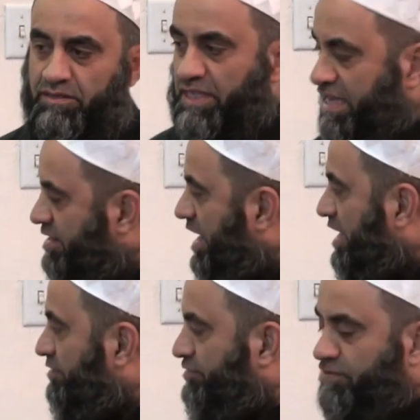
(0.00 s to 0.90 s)

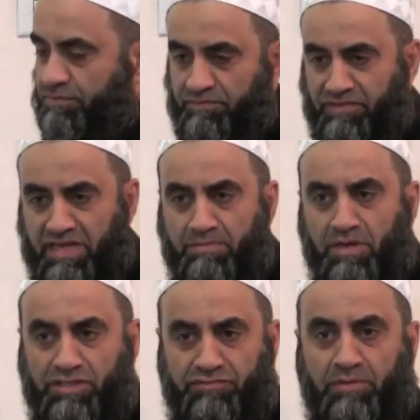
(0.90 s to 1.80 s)
derived very
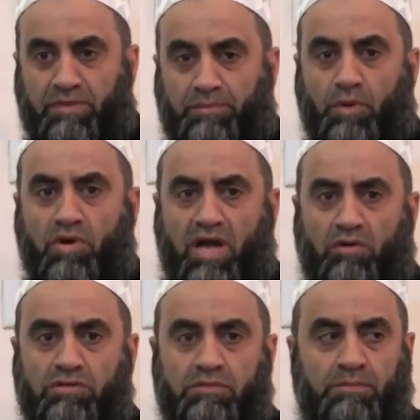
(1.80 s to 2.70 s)
much from the
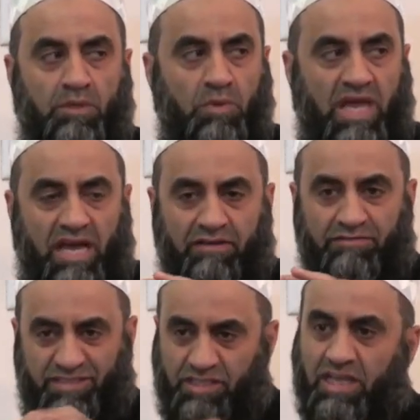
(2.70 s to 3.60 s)
pronouns, but we
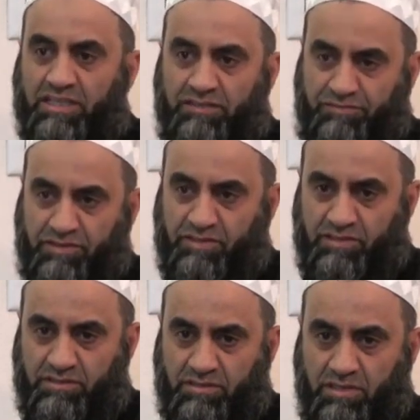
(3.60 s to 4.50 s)
have slight
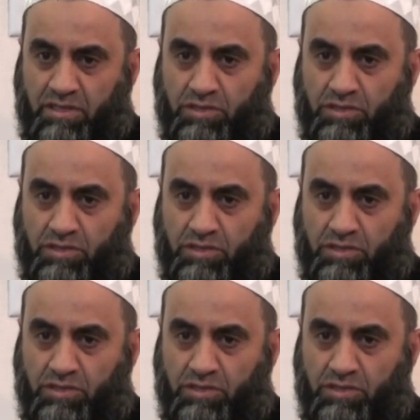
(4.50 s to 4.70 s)
differences.